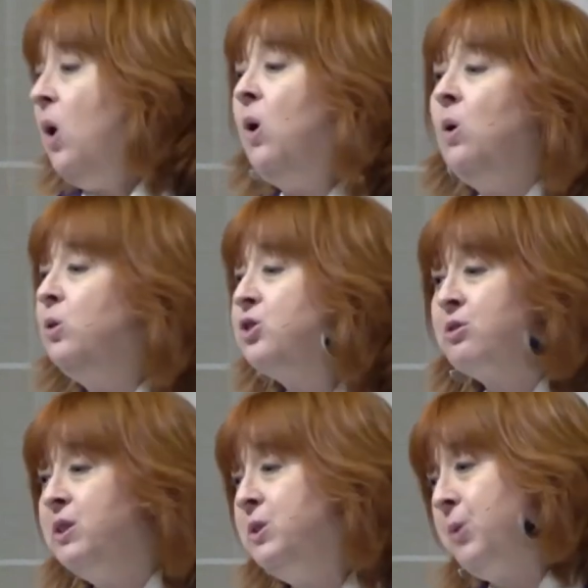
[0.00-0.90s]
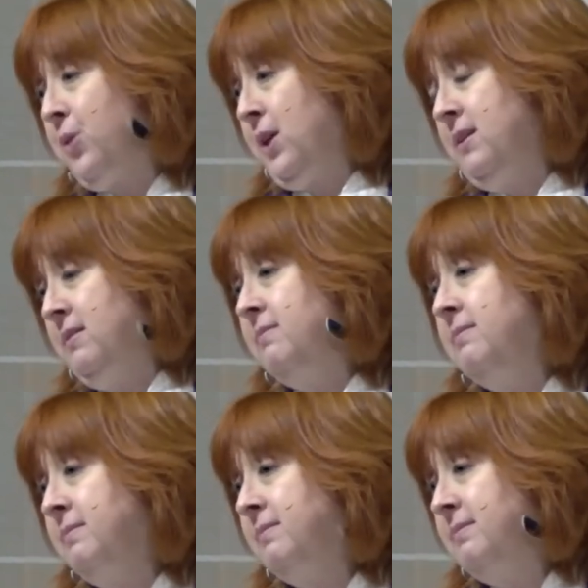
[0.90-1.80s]
The whole truth
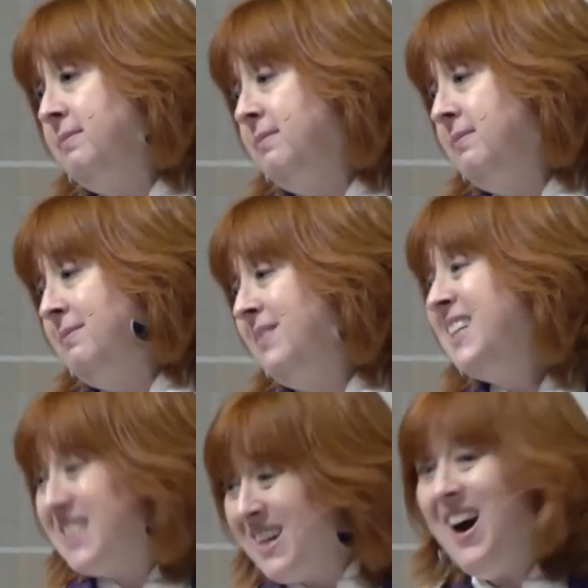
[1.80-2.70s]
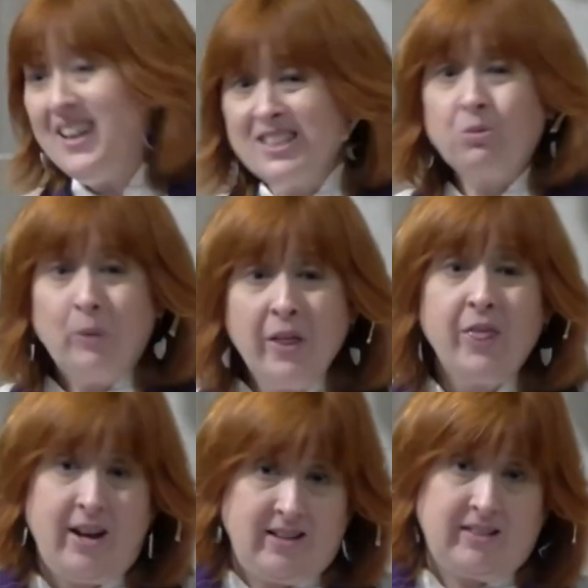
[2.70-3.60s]
is God is
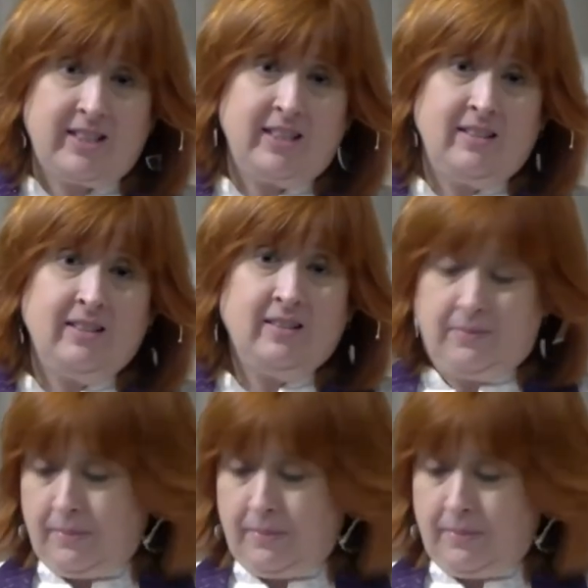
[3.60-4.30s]
with us